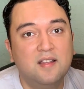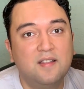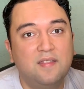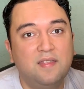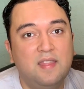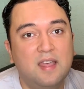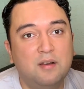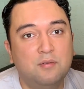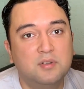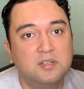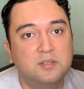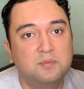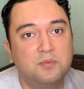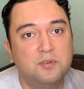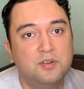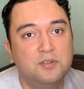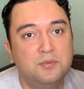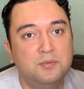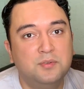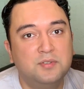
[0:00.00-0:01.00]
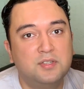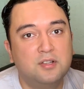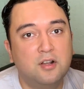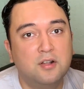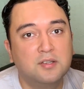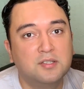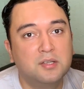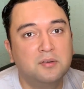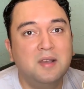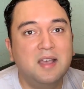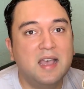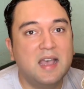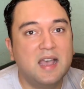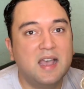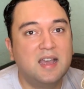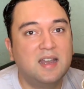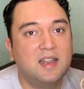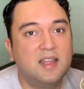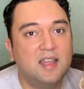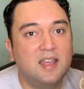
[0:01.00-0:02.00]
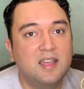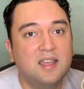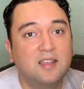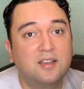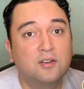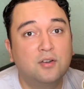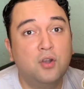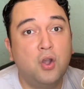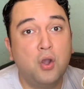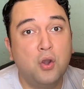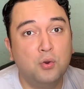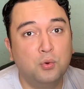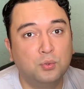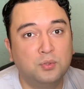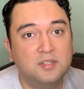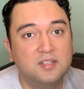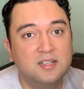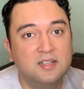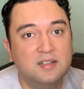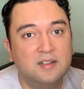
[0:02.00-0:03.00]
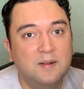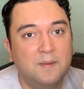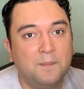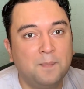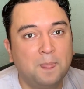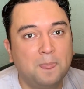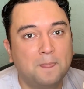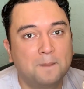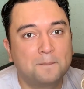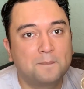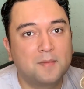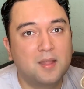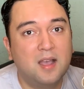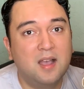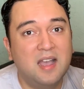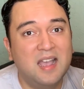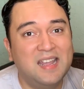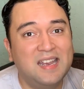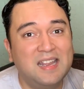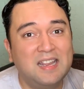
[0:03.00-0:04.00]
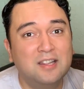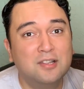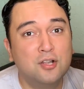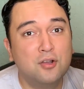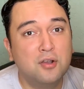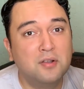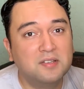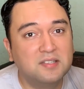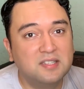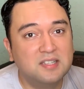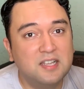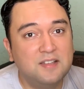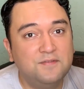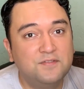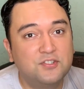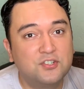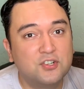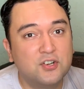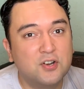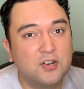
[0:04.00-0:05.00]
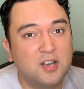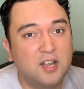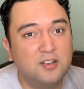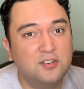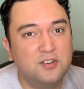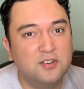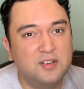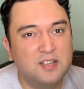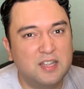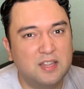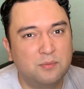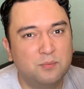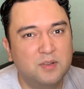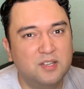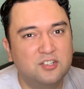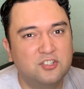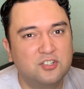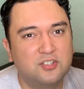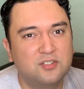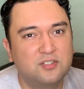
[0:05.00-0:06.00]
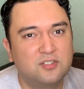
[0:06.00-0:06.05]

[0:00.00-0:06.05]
that was produced also had a coat and a long sleeved shirt underneath, which